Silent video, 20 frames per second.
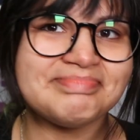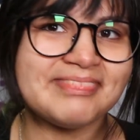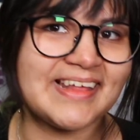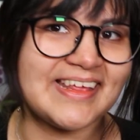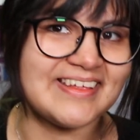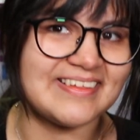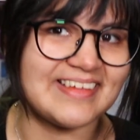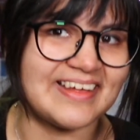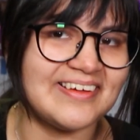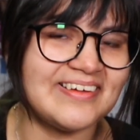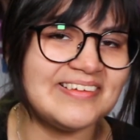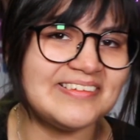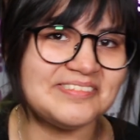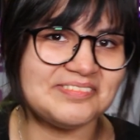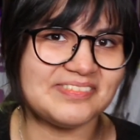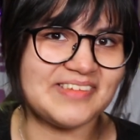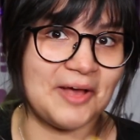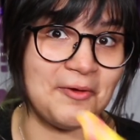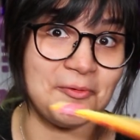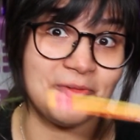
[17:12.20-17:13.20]
you tell?
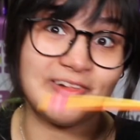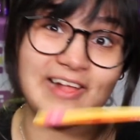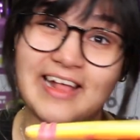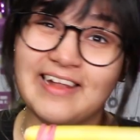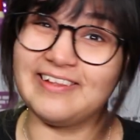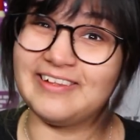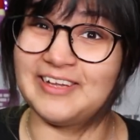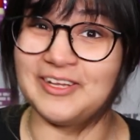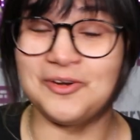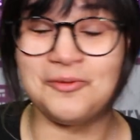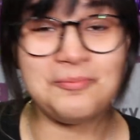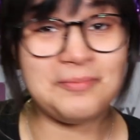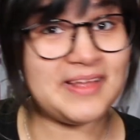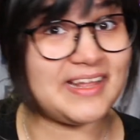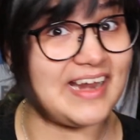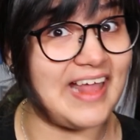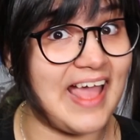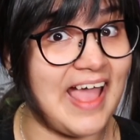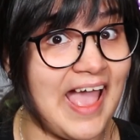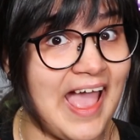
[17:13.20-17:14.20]
That was a little
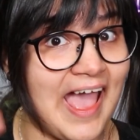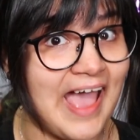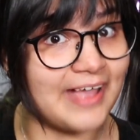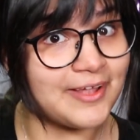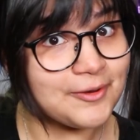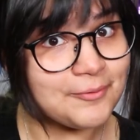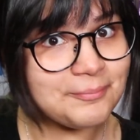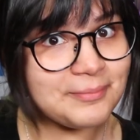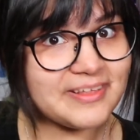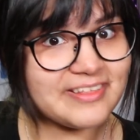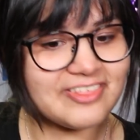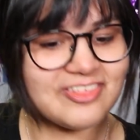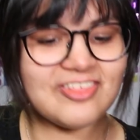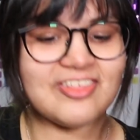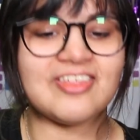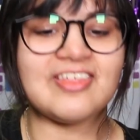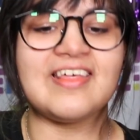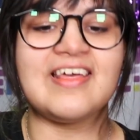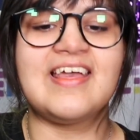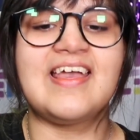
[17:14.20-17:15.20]
bit higher
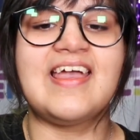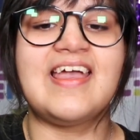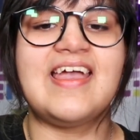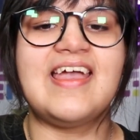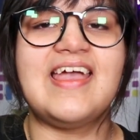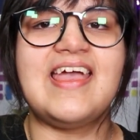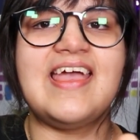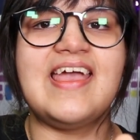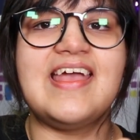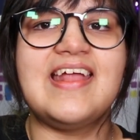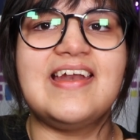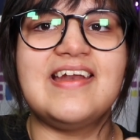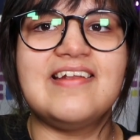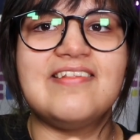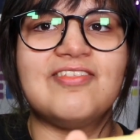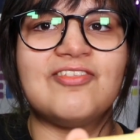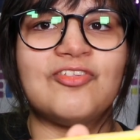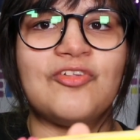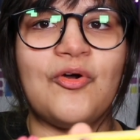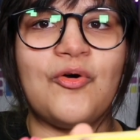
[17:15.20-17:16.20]
pitch.
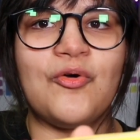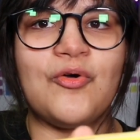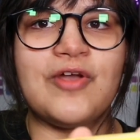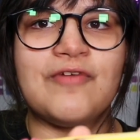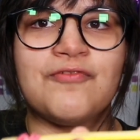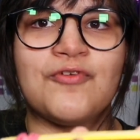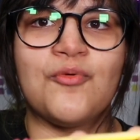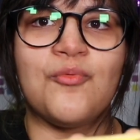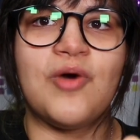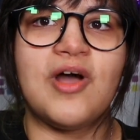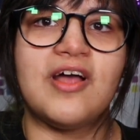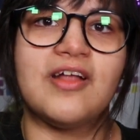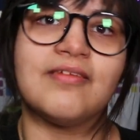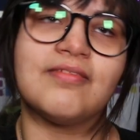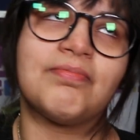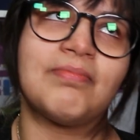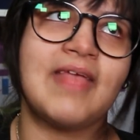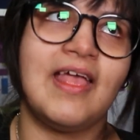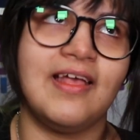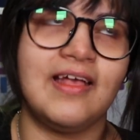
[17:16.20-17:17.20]
And so if you
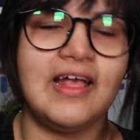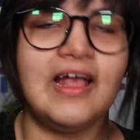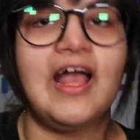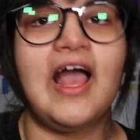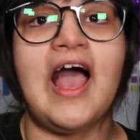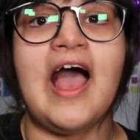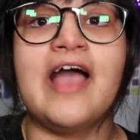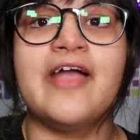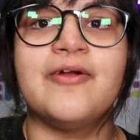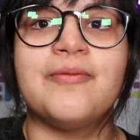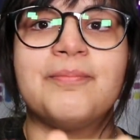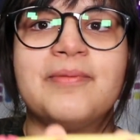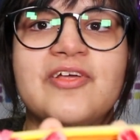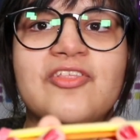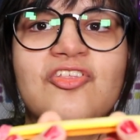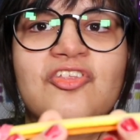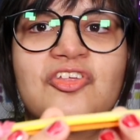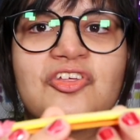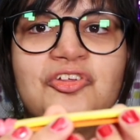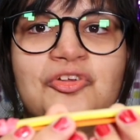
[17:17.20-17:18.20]
want higher
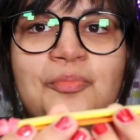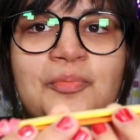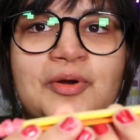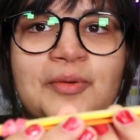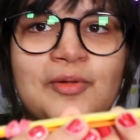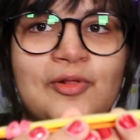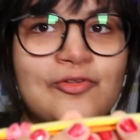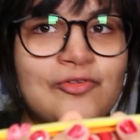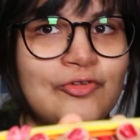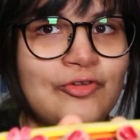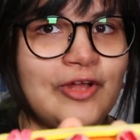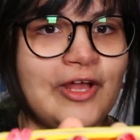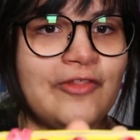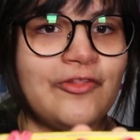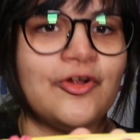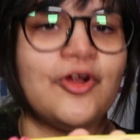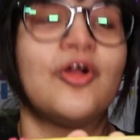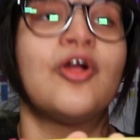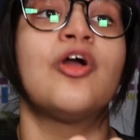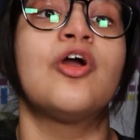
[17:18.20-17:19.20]
pitch, you put them closer
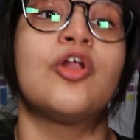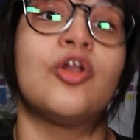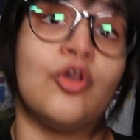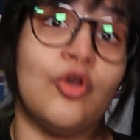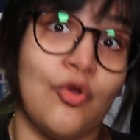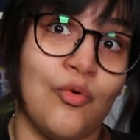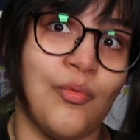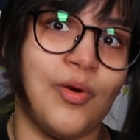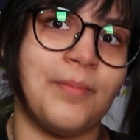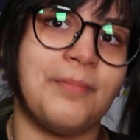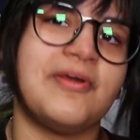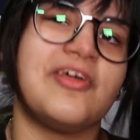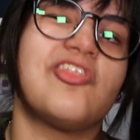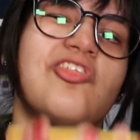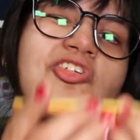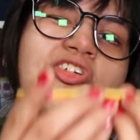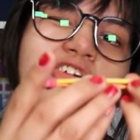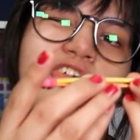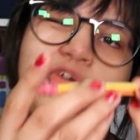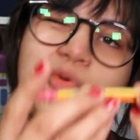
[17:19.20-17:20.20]
together. Lower
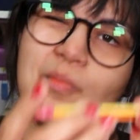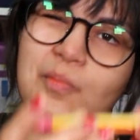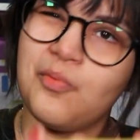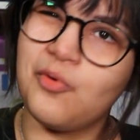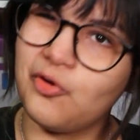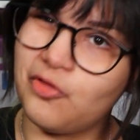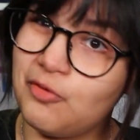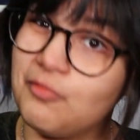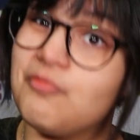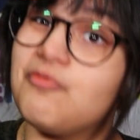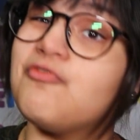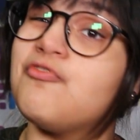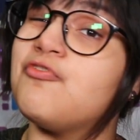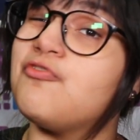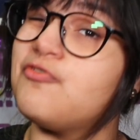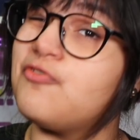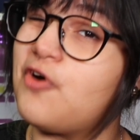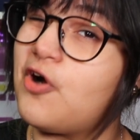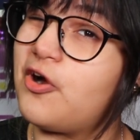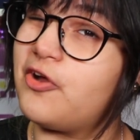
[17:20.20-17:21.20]
pitch, you put them
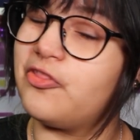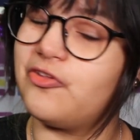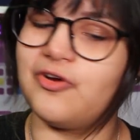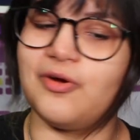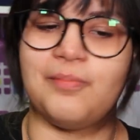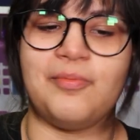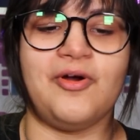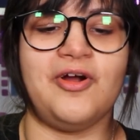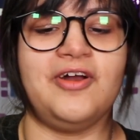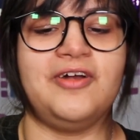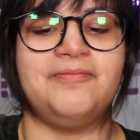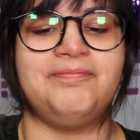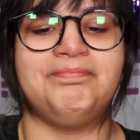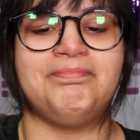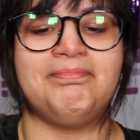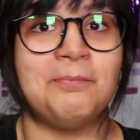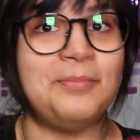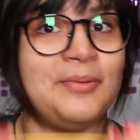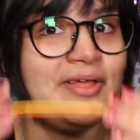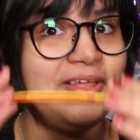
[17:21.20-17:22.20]
farther apart.
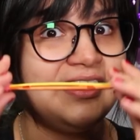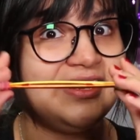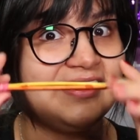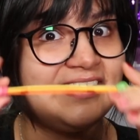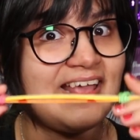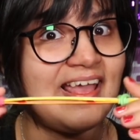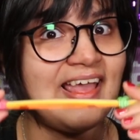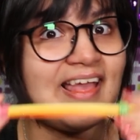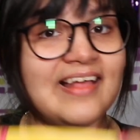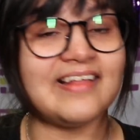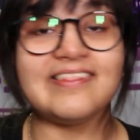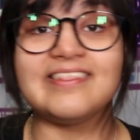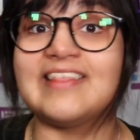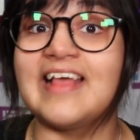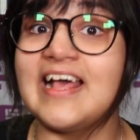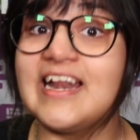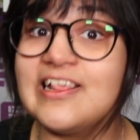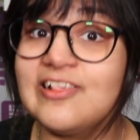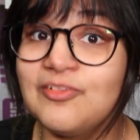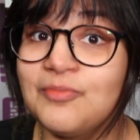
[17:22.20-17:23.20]
But yeah,
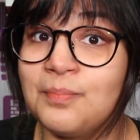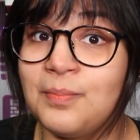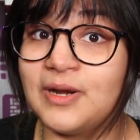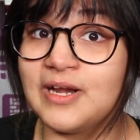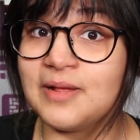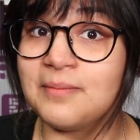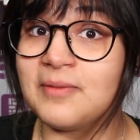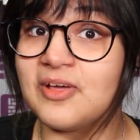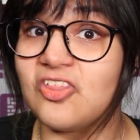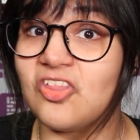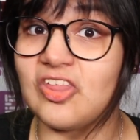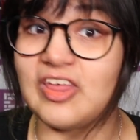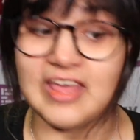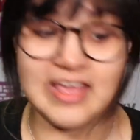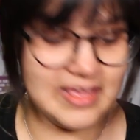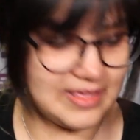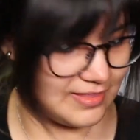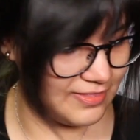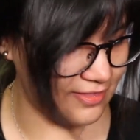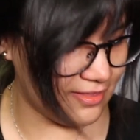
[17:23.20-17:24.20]
that is pretty much
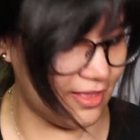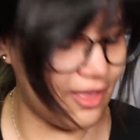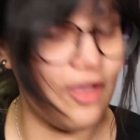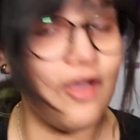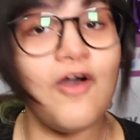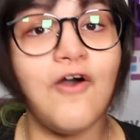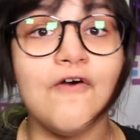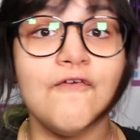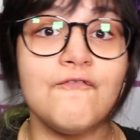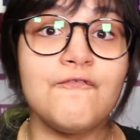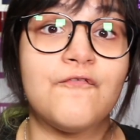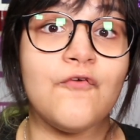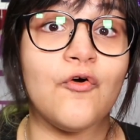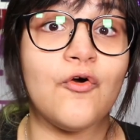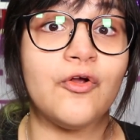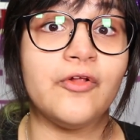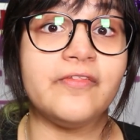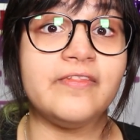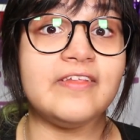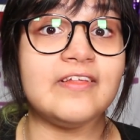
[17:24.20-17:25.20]
it
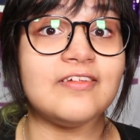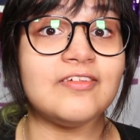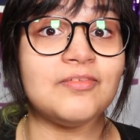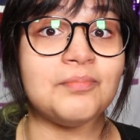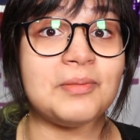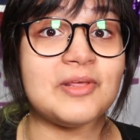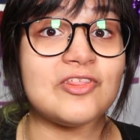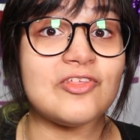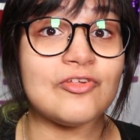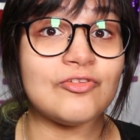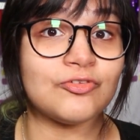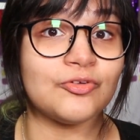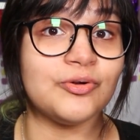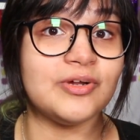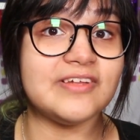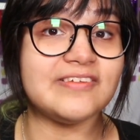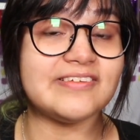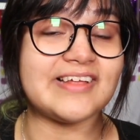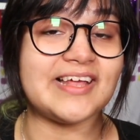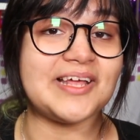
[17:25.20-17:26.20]
for this PJ
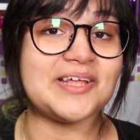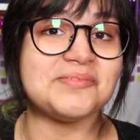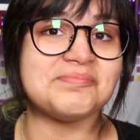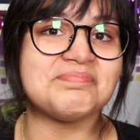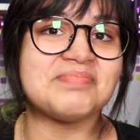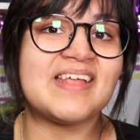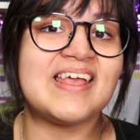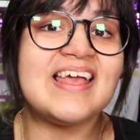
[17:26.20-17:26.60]
Storytime.